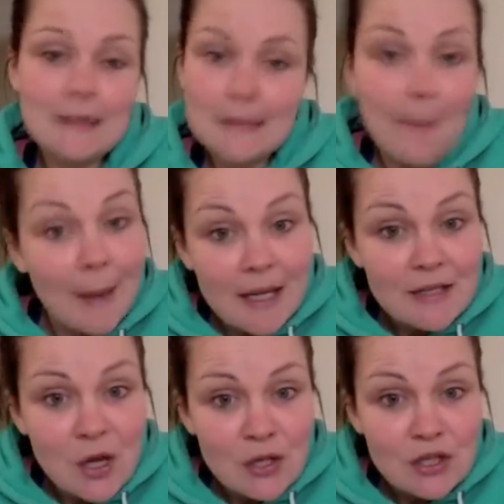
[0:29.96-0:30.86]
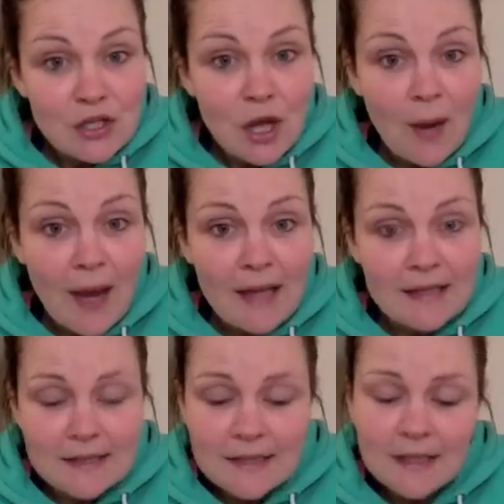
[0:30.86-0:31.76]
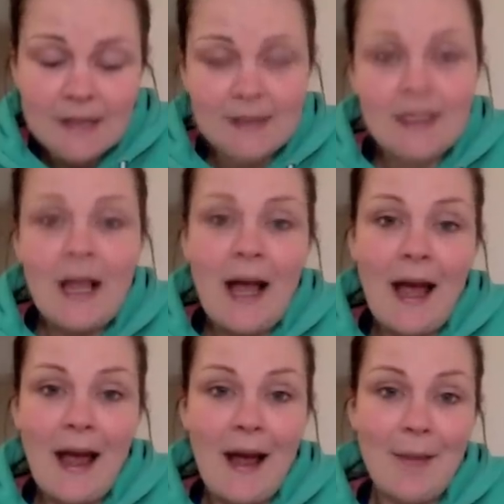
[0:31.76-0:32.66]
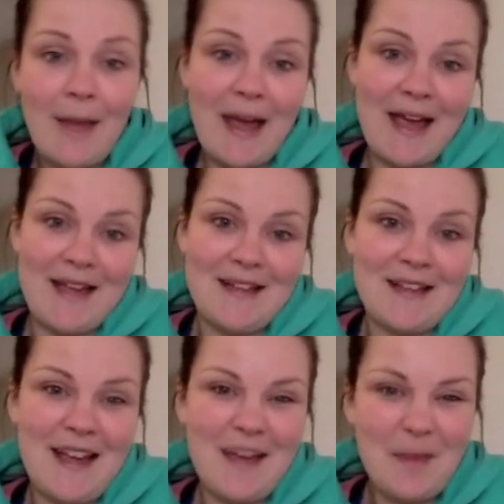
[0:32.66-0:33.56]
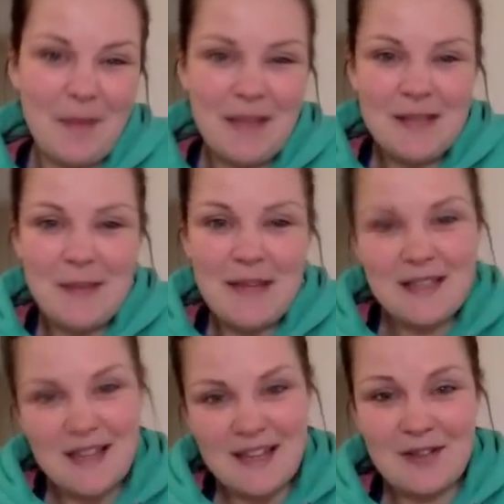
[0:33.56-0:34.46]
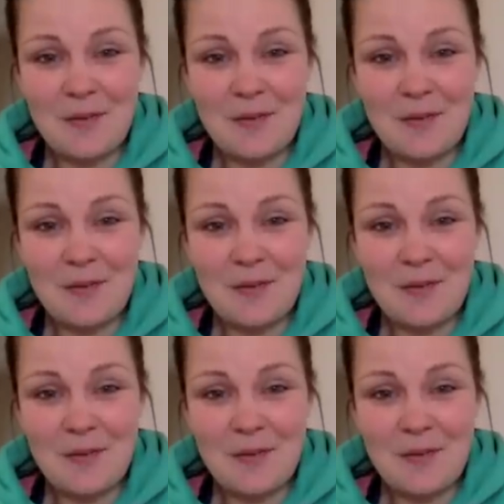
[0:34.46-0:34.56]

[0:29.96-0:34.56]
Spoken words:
Somebody's got to do it. And I have my best mate staying,